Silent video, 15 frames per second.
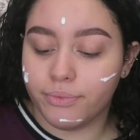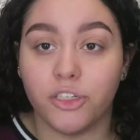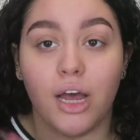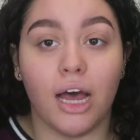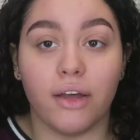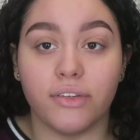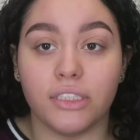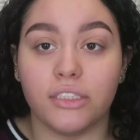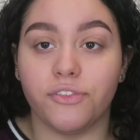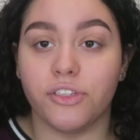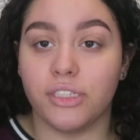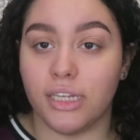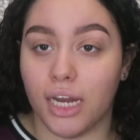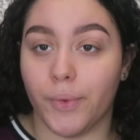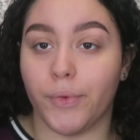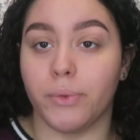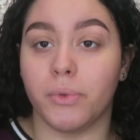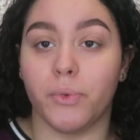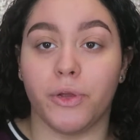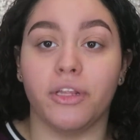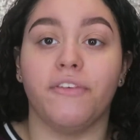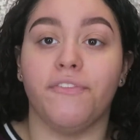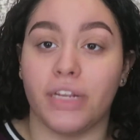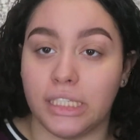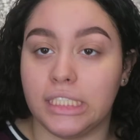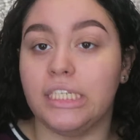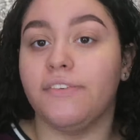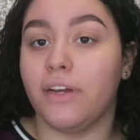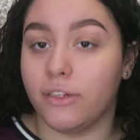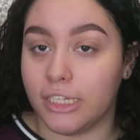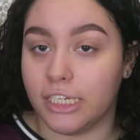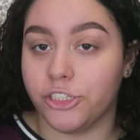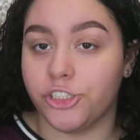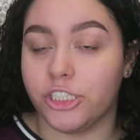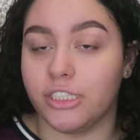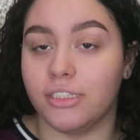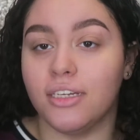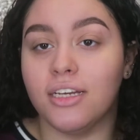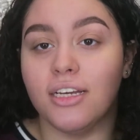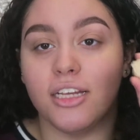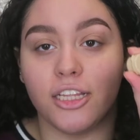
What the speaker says: So obviously for today we're going to be wearing the Fenty foundation.